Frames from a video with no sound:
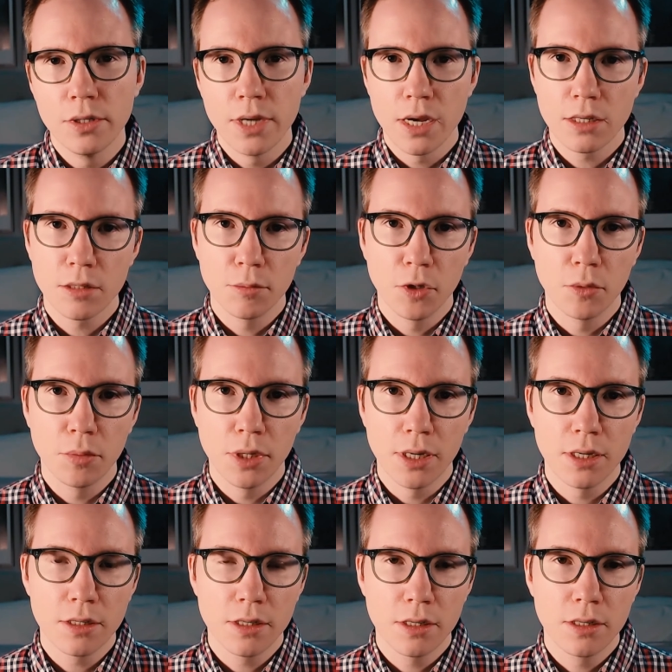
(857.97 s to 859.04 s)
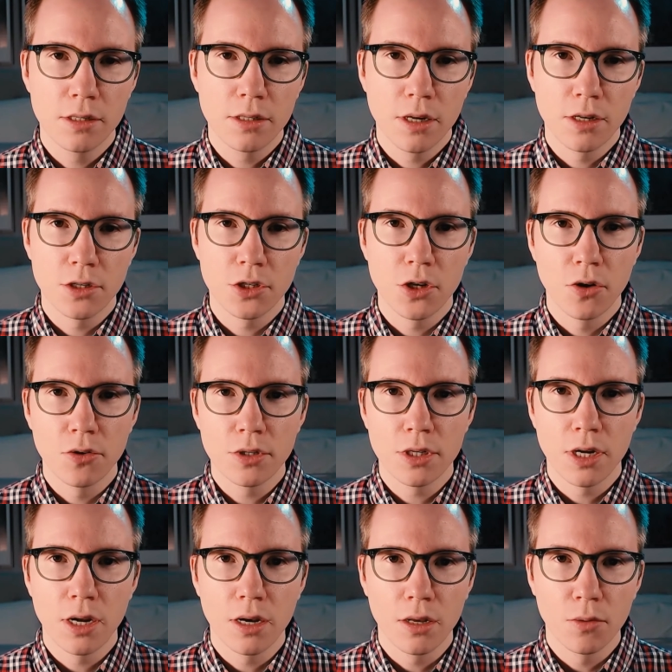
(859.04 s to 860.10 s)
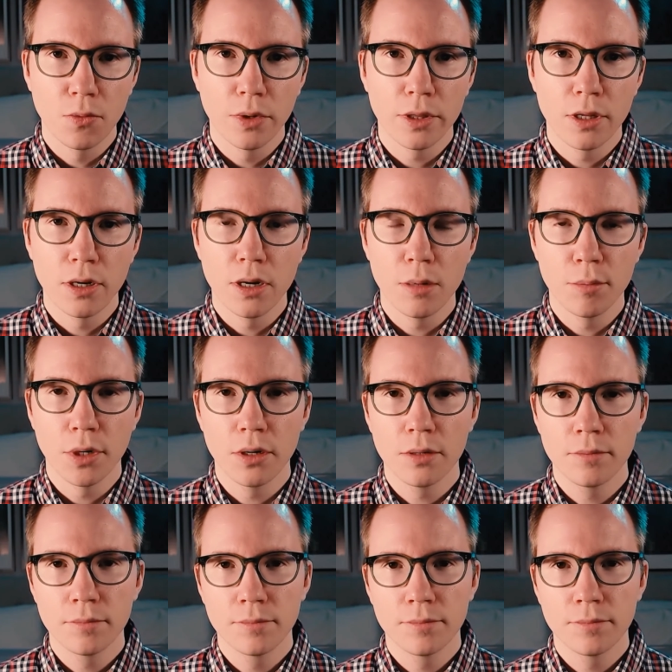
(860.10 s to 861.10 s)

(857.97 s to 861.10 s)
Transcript: decimal places associated with the number.